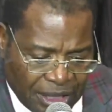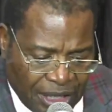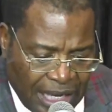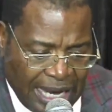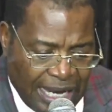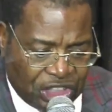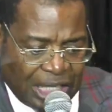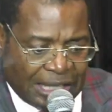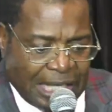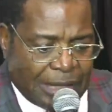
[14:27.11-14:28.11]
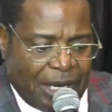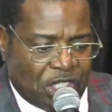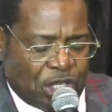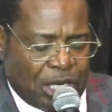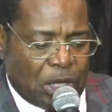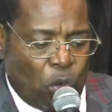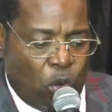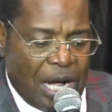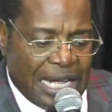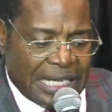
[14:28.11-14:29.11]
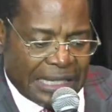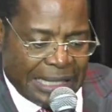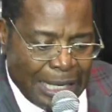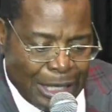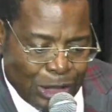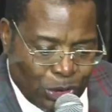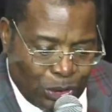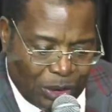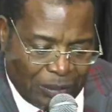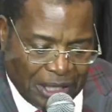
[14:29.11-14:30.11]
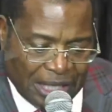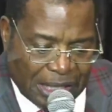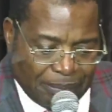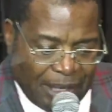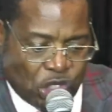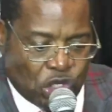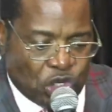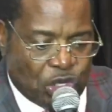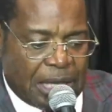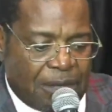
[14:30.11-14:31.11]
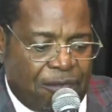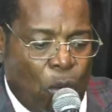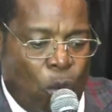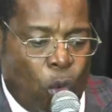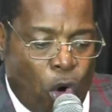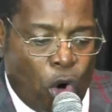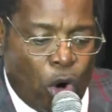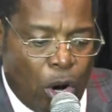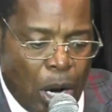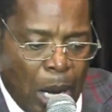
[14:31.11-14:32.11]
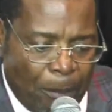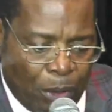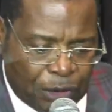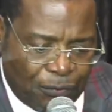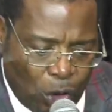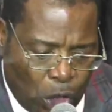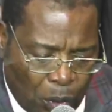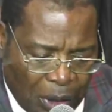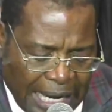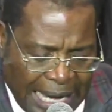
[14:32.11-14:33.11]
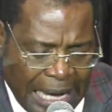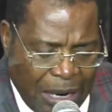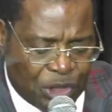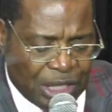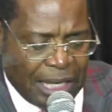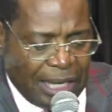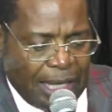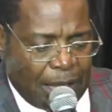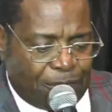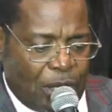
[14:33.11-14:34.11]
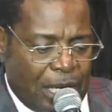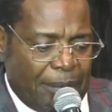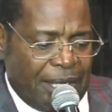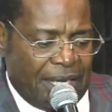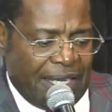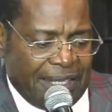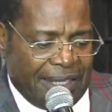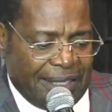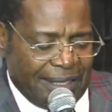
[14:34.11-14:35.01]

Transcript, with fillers: Uh, just as my strength was, so is my strength for war, both for going out and for coming in.